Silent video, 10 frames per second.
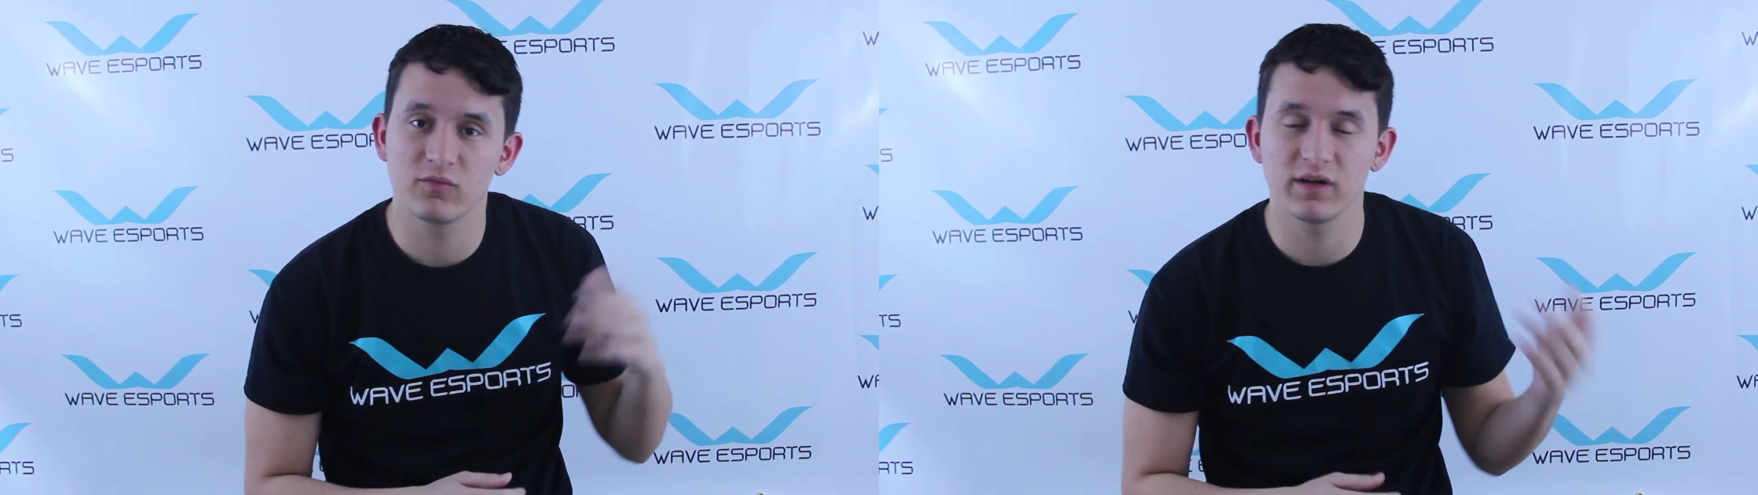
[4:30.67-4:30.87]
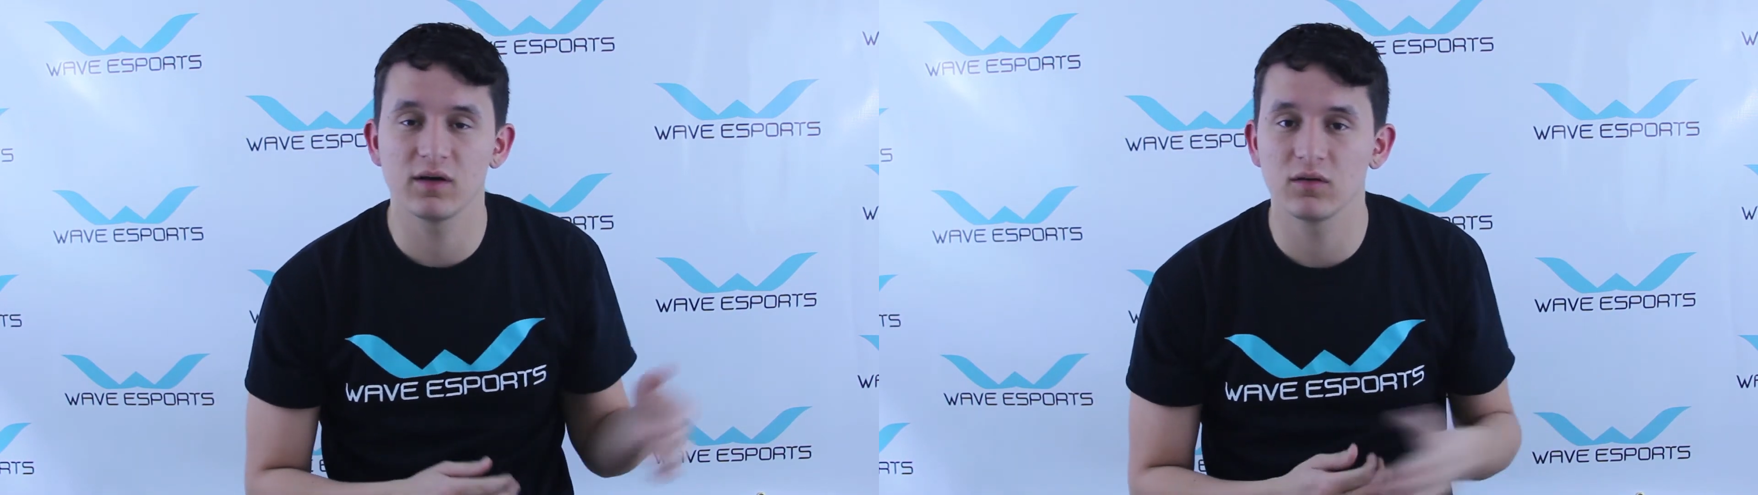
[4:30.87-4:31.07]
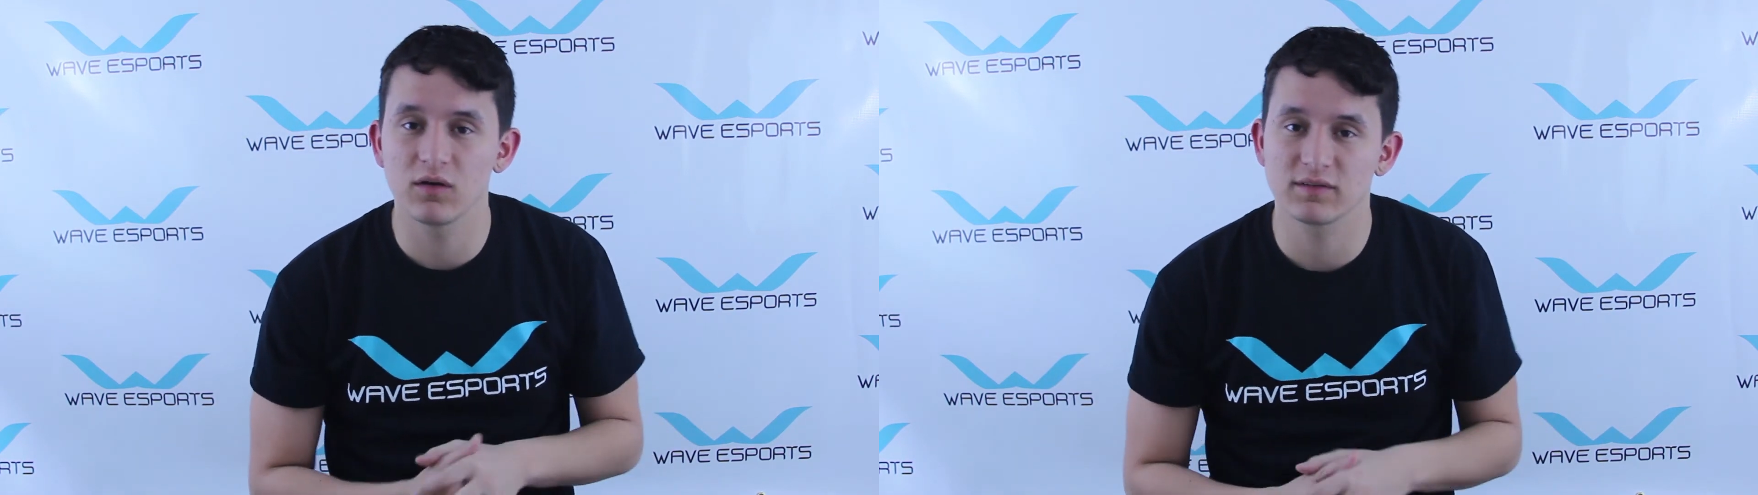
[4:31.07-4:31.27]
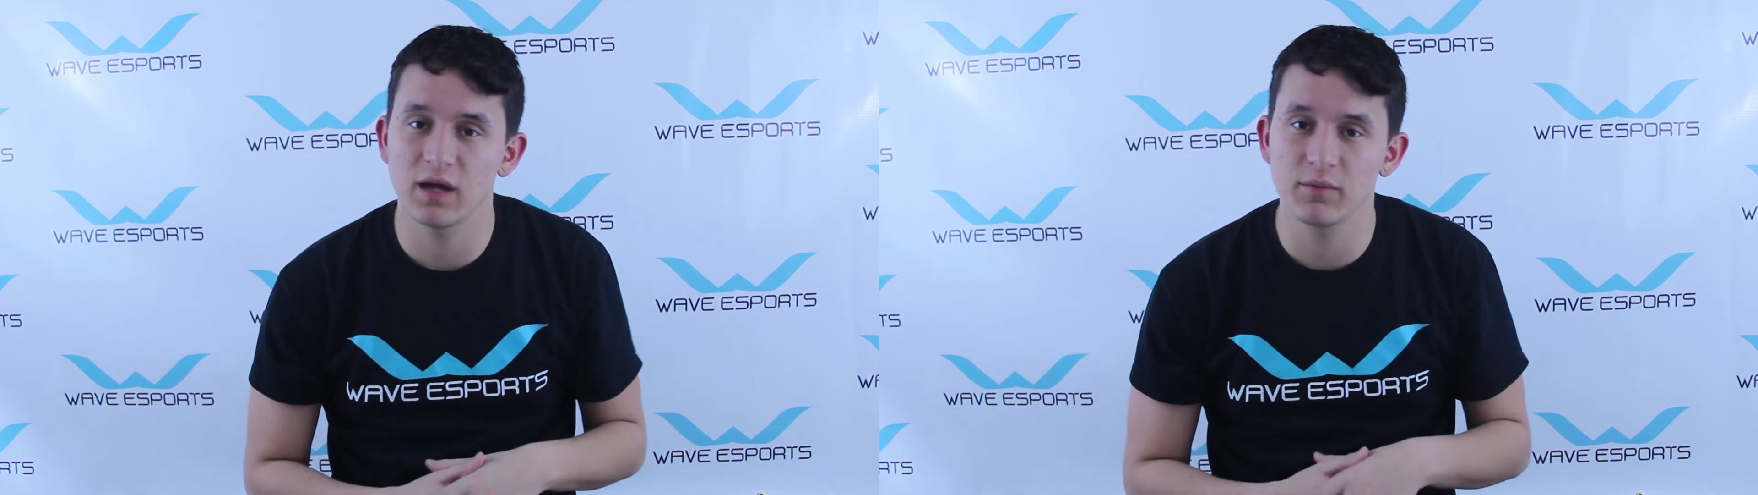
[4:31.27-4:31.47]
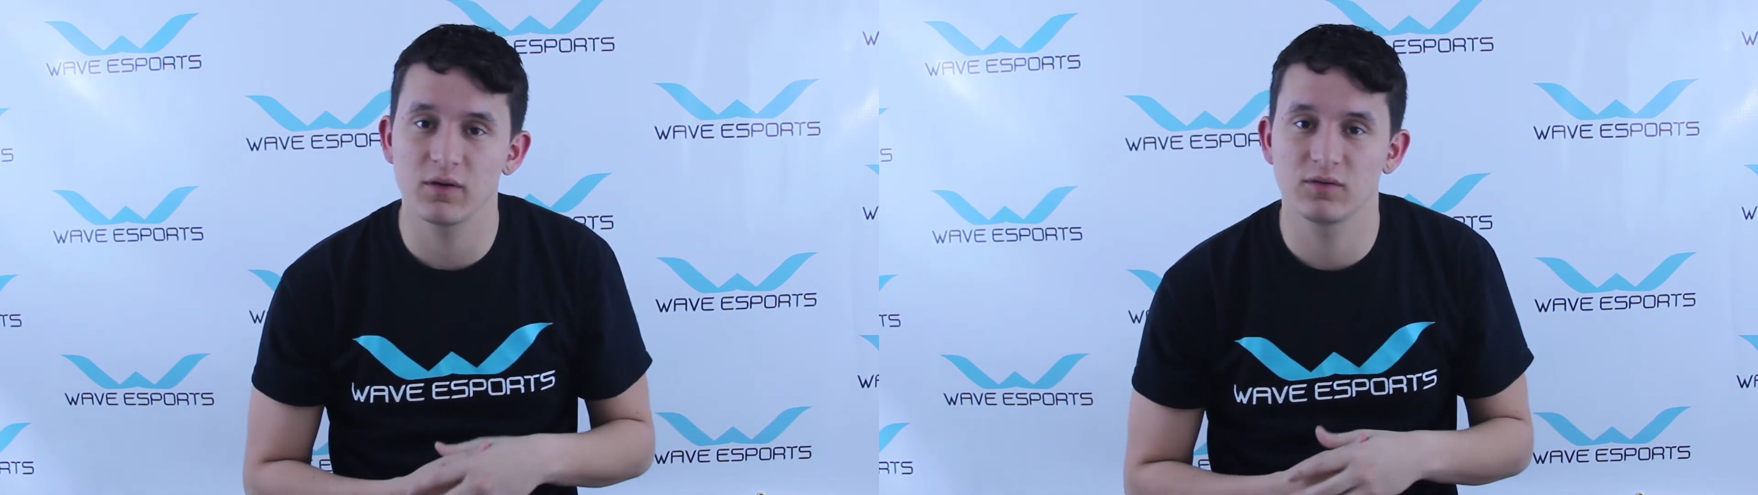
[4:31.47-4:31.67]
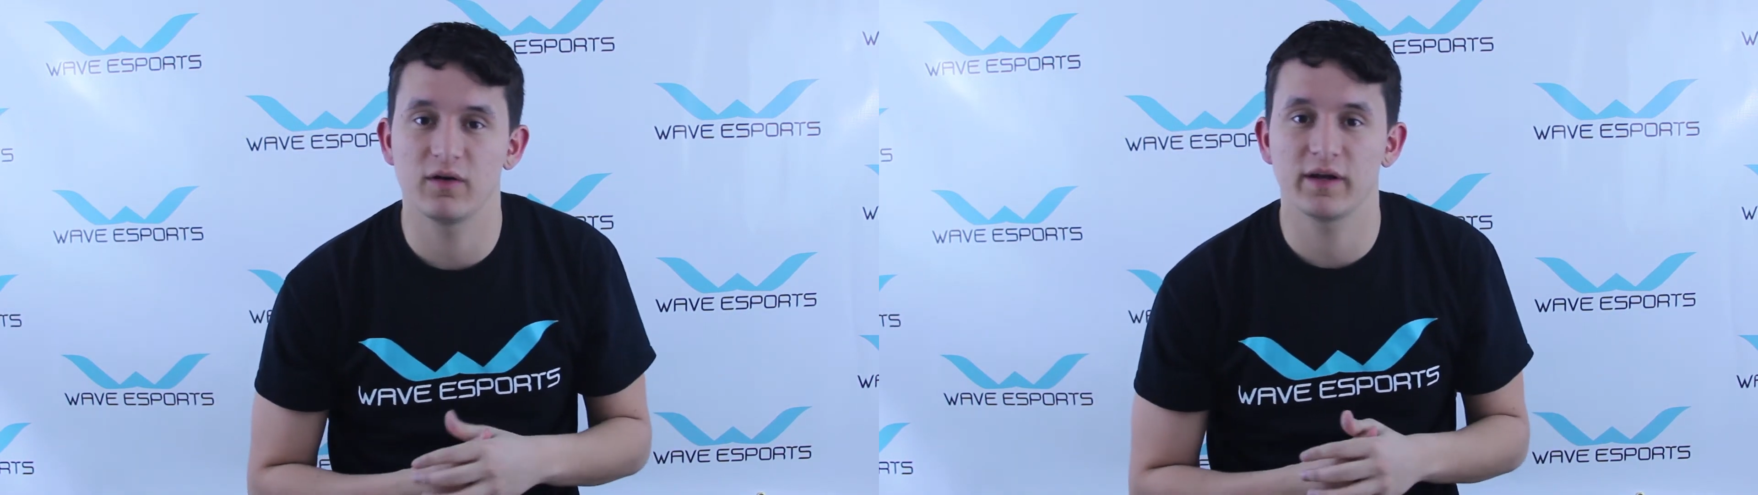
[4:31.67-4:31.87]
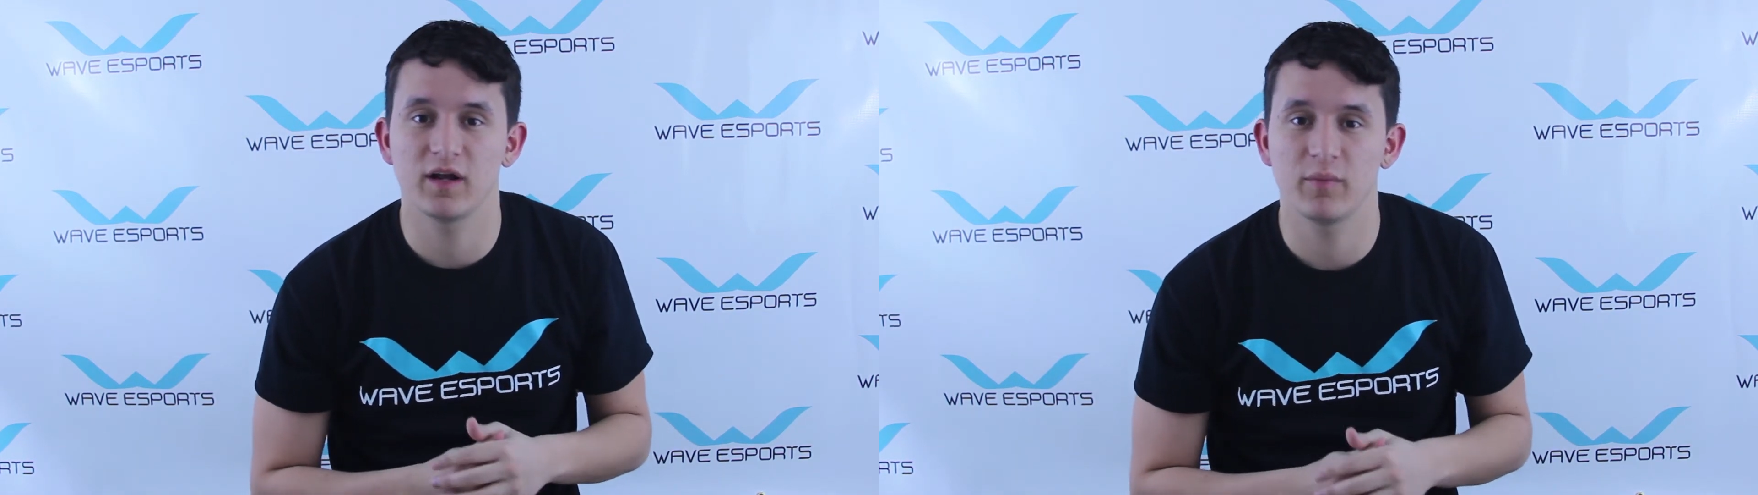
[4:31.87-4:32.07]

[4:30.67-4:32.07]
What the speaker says: video a long time ago talking